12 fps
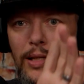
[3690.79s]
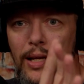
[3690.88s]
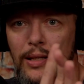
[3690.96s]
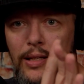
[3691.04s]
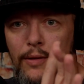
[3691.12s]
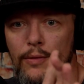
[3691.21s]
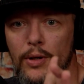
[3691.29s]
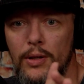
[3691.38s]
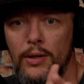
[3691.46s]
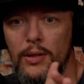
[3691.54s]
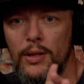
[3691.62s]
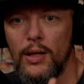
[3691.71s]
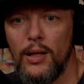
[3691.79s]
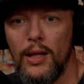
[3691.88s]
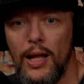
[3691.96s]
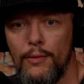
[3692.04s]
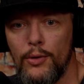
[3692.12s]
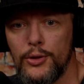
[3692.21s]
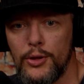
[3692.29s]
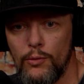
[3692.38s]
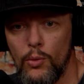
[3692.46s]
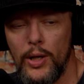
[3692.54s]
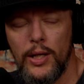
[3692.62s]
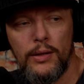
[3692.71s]
at different levels of
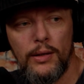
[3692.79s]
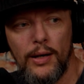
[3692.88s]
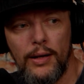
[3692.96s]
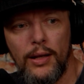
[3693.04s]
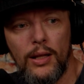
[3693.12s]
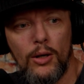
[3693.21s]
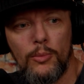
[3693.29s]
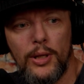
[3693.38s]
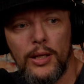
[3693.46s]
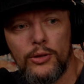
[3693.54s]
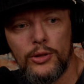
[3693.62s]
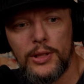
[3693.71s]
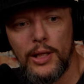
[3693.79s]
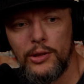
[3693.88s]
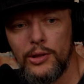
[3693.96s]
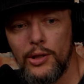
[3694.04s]
wind. I think that would be interesting too.